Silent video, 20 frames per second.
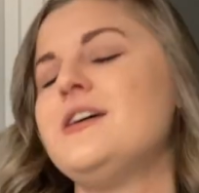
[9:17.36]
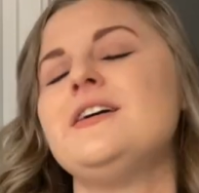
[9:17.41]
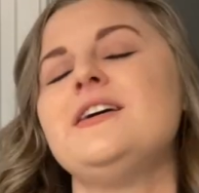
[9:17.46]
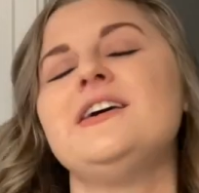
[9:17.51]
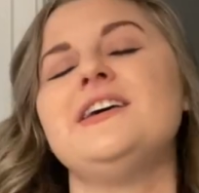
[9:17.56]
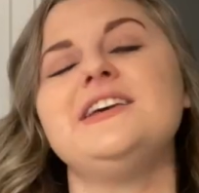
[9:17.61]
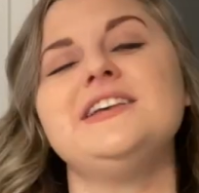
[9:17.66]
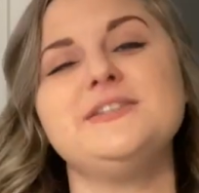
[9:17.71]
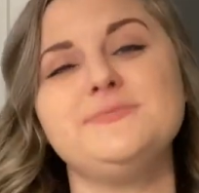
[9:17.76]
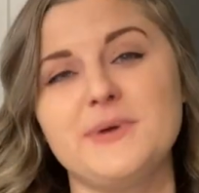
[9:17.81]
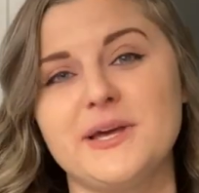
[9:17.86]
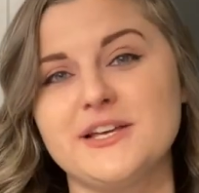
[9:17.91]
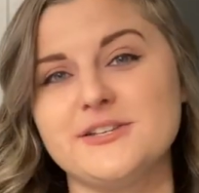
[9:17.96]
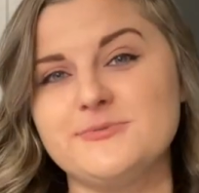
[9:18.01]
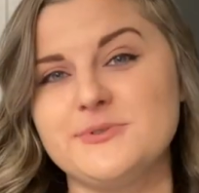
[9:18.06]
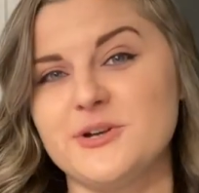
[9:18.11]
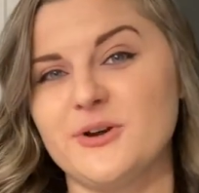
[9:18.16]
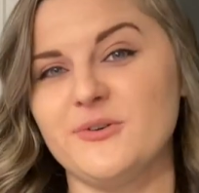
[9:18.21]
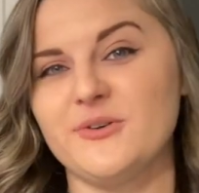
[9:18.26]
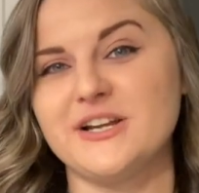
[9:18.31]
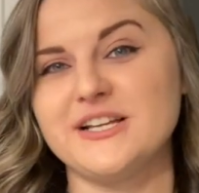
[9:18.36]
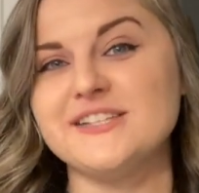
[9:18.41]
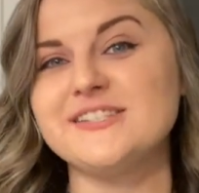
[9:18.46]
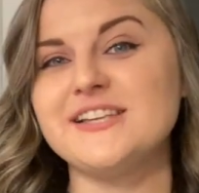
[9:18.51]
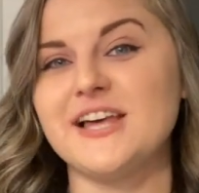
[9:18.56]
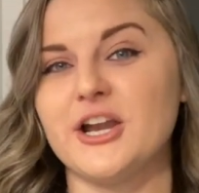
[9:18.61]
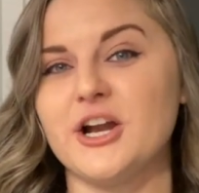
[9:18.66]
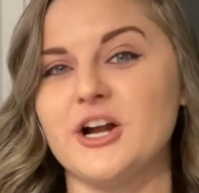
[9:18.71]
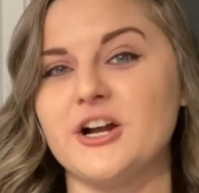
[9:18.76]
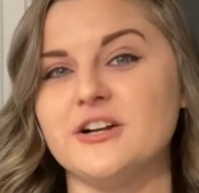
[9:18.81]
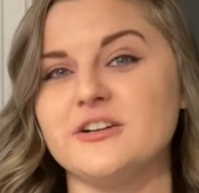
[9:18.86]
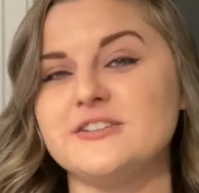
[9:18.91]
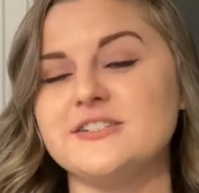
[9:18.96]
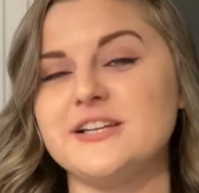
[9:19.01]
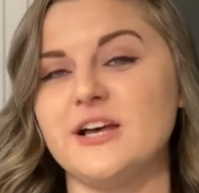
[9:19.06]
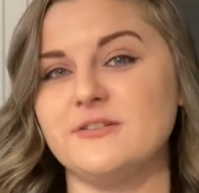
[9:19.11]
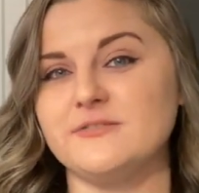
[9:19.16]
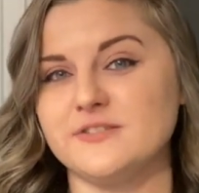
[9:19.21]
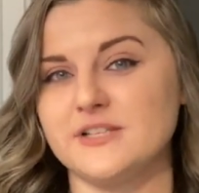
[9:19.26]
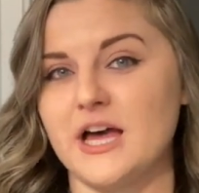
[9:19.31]
is because we don't want to set
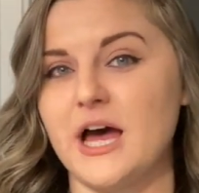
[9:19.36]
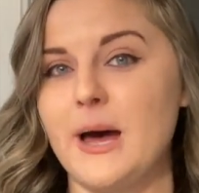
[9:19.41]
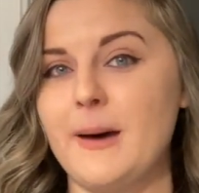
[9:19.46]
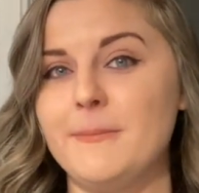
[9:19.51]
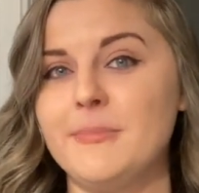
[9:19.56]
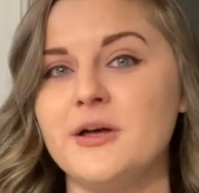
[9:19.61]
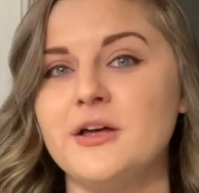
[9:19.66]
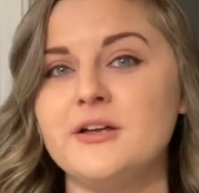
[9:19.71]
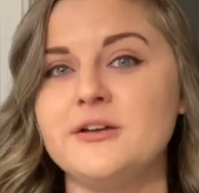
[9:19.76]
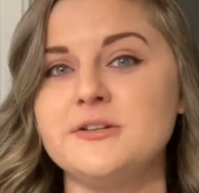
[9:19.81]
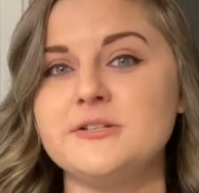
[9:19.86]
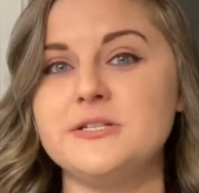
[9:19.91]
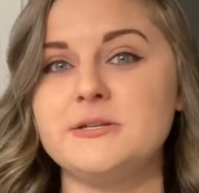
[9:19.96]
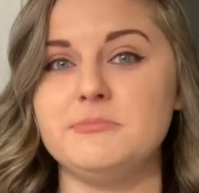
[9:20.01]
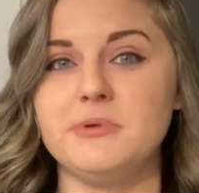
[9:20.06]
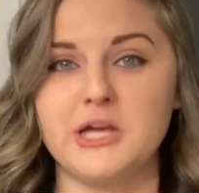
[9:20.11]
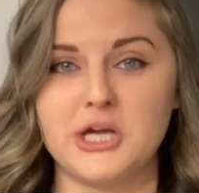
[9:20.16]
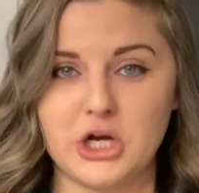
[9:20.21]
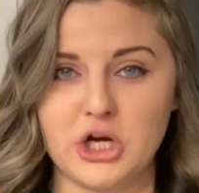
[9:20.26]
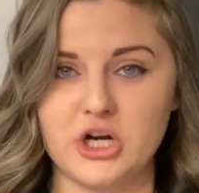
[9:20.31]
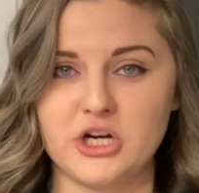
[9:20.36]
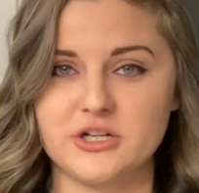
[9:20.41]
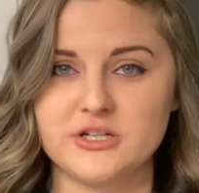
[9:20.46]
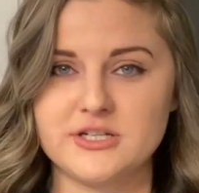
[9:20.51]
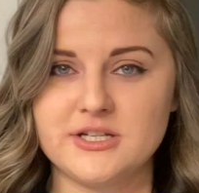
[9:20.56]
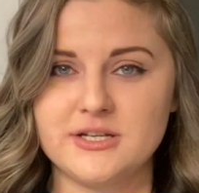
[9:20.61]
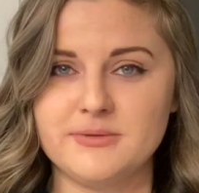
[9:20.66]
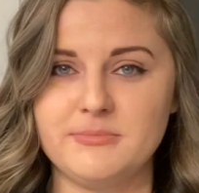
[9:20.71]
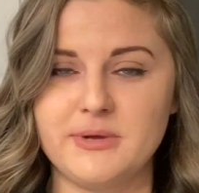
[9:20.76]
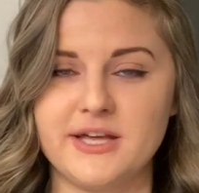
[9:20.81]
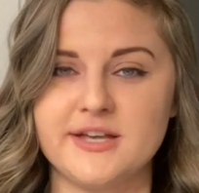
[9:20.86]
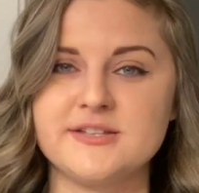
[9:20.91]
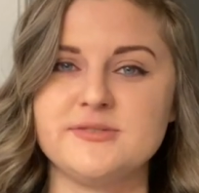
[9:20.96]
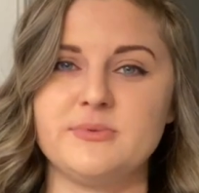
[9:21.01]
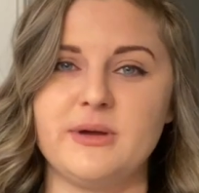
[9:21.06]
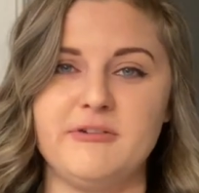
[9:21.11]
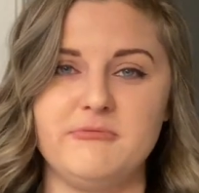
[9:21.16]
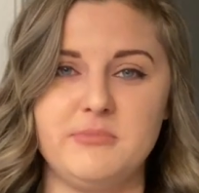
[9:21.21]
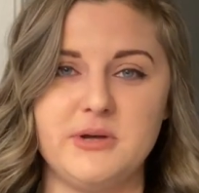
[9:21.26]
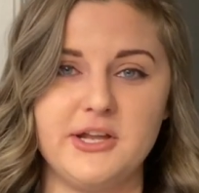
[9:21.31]
ourselves up to be hurt because we
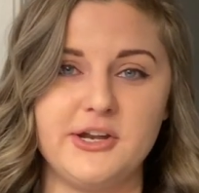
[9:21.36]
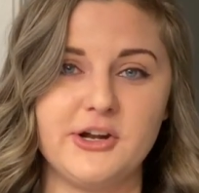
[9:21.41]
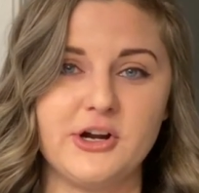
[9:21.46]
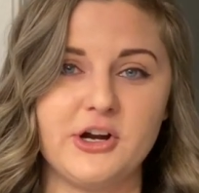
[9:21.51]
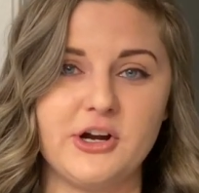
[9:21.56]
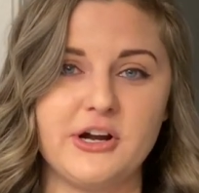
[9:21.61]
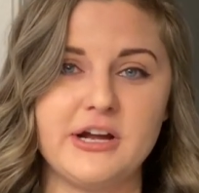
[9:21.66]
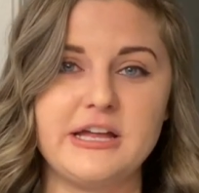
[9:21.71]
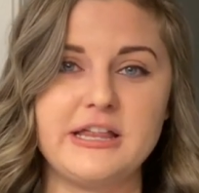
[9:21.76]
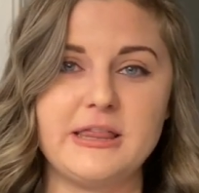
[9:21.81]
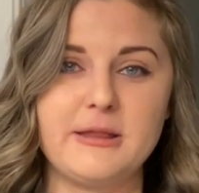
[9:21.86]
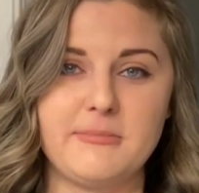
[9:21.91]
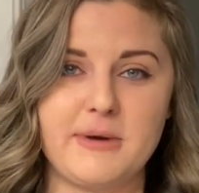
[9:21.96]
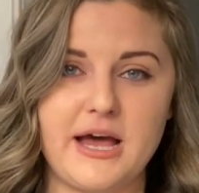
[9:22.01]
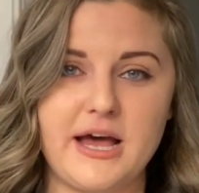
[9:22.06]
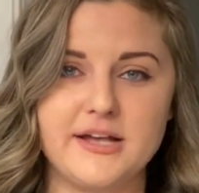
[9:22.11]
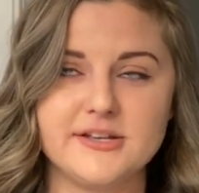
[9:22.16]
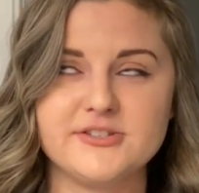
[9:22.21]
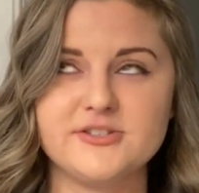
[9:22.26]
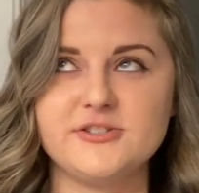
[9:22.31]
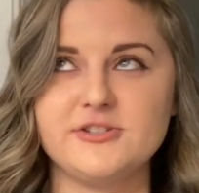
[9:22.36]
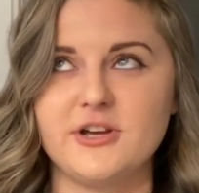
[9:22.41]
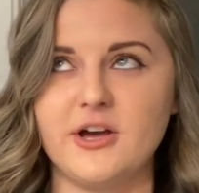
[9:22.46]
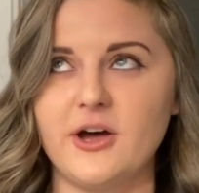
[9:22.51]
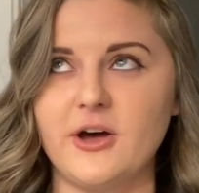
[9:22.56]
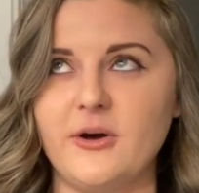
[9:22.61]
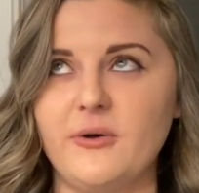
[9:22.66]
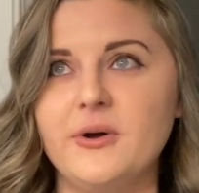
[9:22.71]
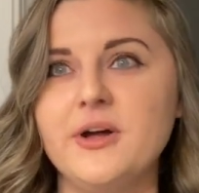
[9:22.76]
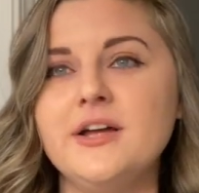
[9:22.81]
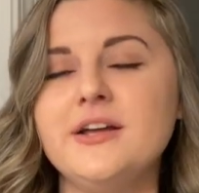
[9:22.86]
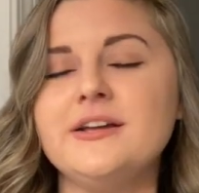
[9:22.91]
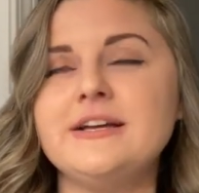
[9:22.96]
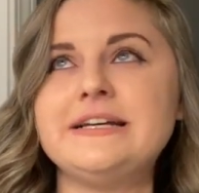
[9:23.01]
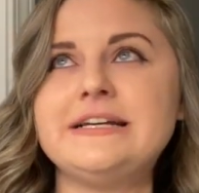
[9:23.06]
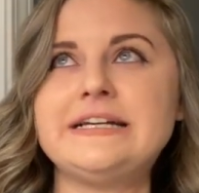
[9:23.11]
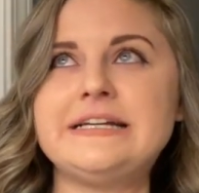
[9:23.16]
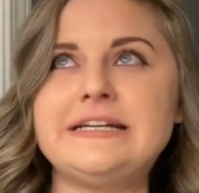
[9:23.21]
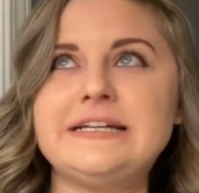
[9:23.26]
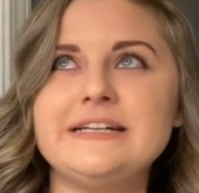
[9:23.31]
have been hurt in the past. So
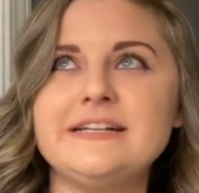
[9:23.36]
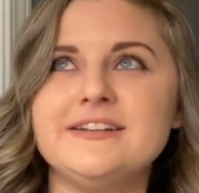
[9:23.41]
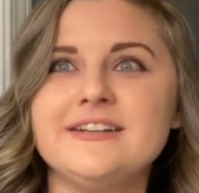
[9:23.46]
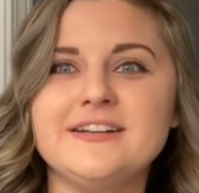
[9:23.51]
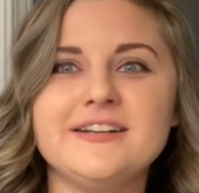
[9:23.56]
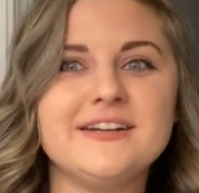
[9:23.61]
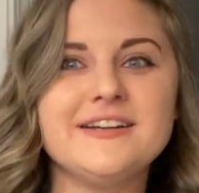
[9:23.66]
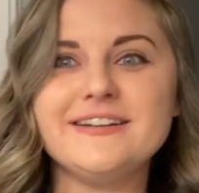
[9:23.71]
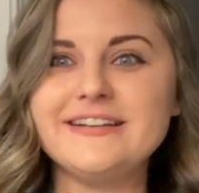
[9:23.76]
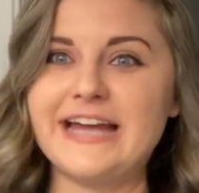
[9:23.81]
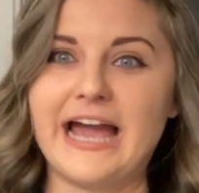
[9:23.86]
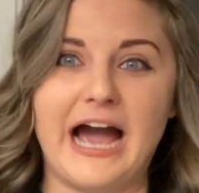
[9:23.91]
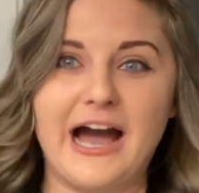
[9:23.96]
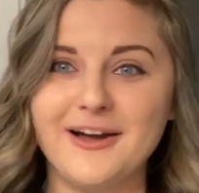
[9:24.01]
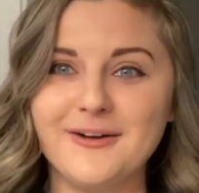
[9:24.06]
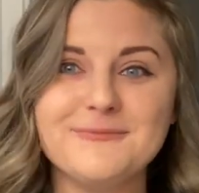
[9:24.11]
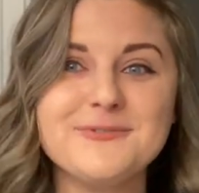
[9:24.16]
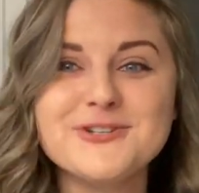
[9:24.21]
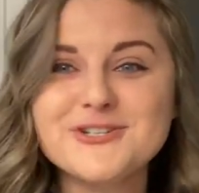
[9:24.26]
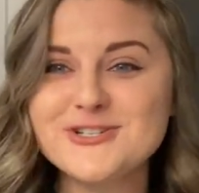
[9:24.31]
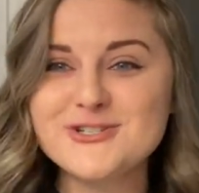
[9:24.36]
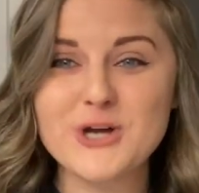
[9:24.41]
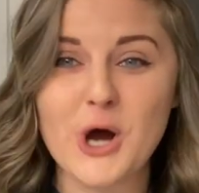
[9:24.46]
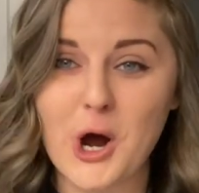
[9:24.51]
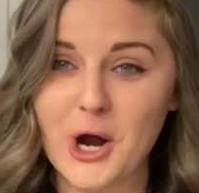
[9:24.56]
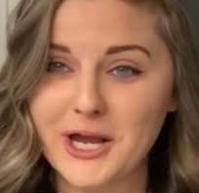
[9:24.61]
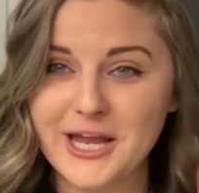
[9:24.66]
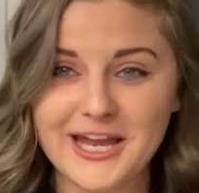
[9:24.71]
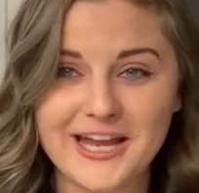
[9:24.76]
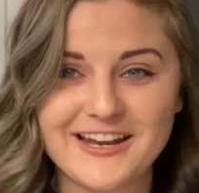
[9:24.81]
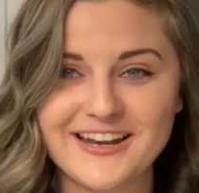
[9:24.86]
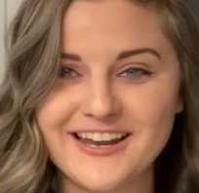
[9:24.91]
yeah, I'm just talking,